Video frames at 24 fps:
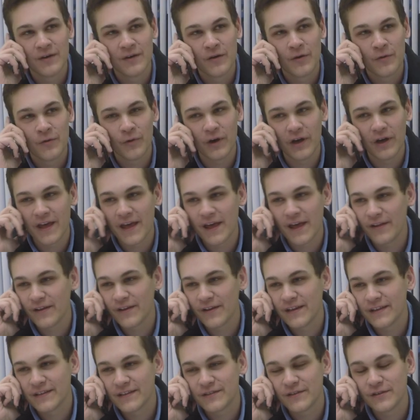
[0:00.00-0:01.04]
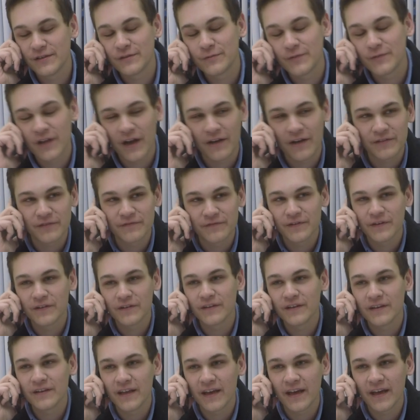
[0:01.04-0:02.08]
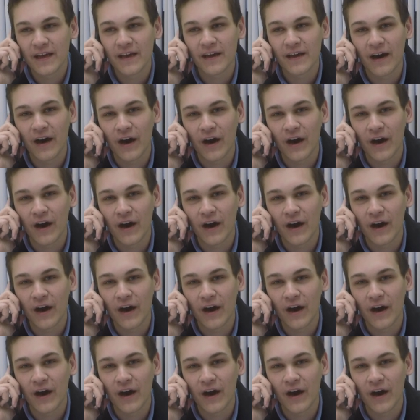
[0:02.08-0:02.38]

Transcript: Well, Haley, as soon as we get off the phone today,